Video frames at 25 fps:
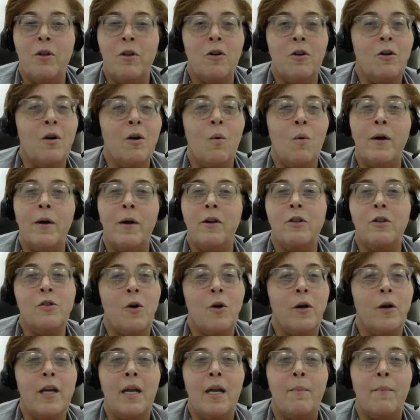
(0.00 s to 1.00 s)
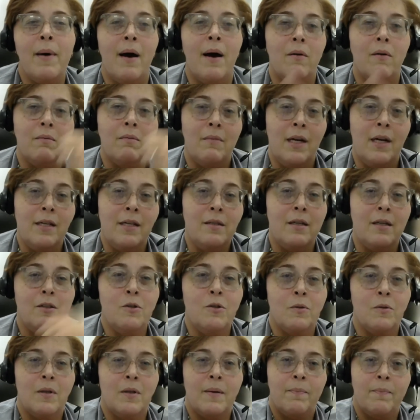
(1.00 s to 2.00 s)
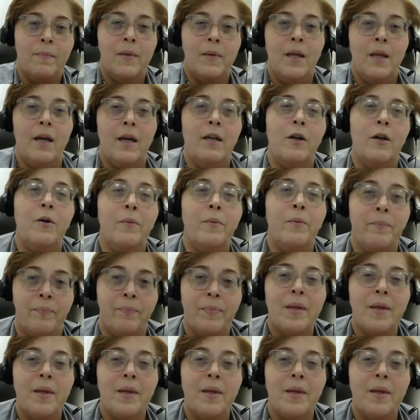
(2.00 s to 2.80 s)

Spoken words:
You don't know what you're talking about. Listen to them. They know.